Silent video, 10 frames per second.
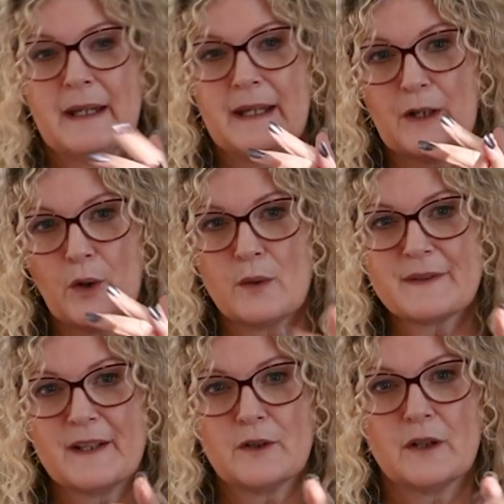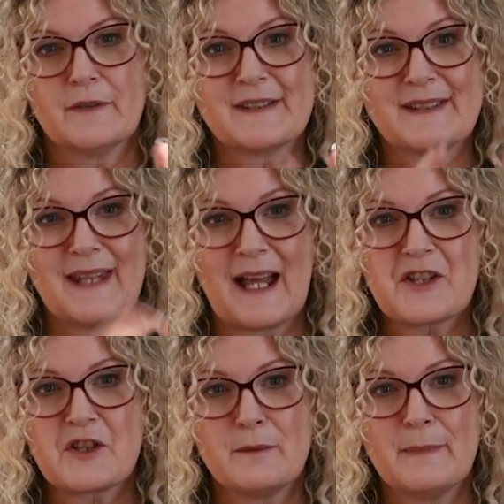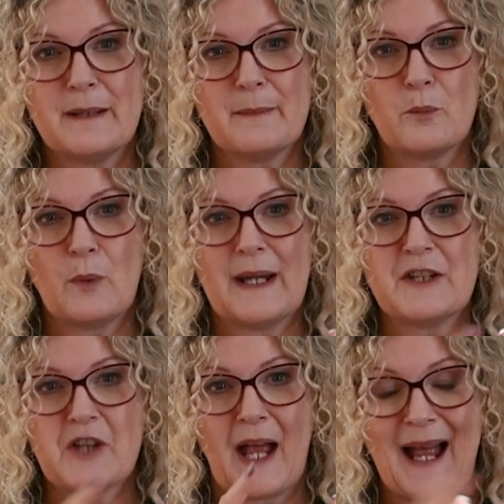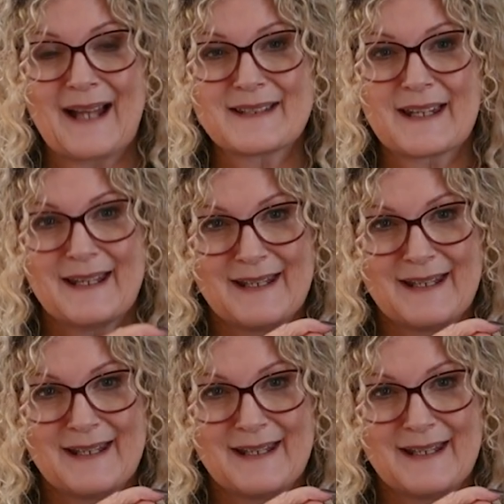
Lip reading: It also covers national minimum wage and